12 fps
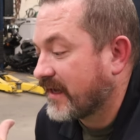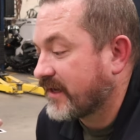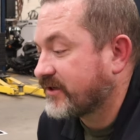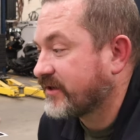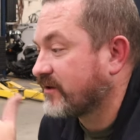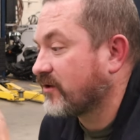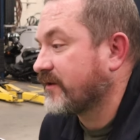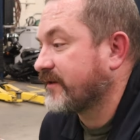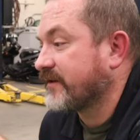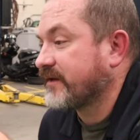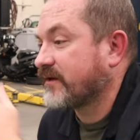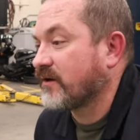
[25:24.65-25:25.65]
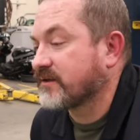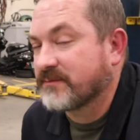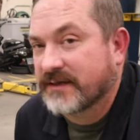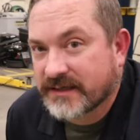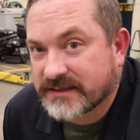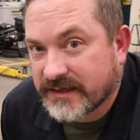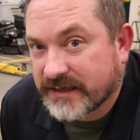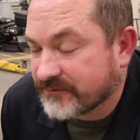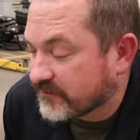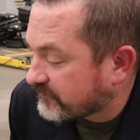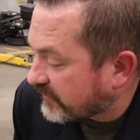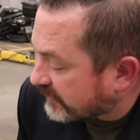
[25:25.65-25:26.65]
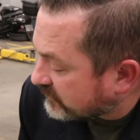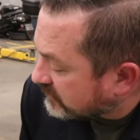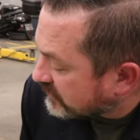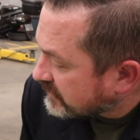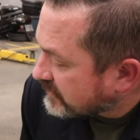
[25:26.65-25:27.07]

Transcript: edge here on the cosmetic side of the vinyl.